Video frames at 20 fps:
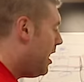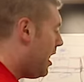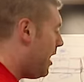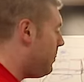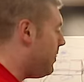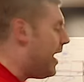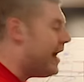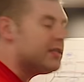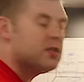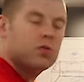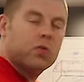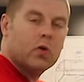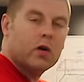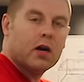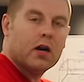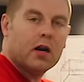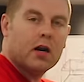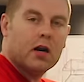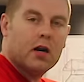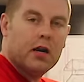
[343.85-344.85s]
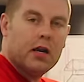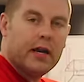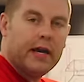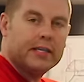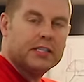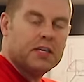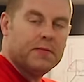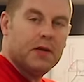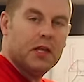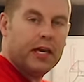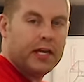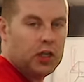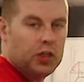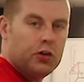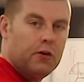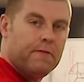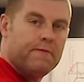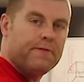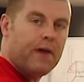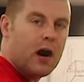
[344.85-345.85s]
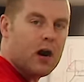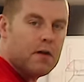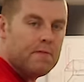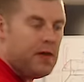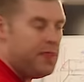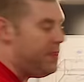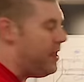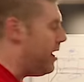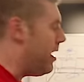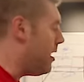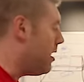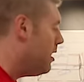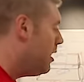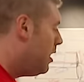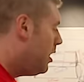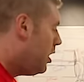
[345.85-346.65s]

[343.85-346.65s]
and that's where it's going to be like a little farm in there.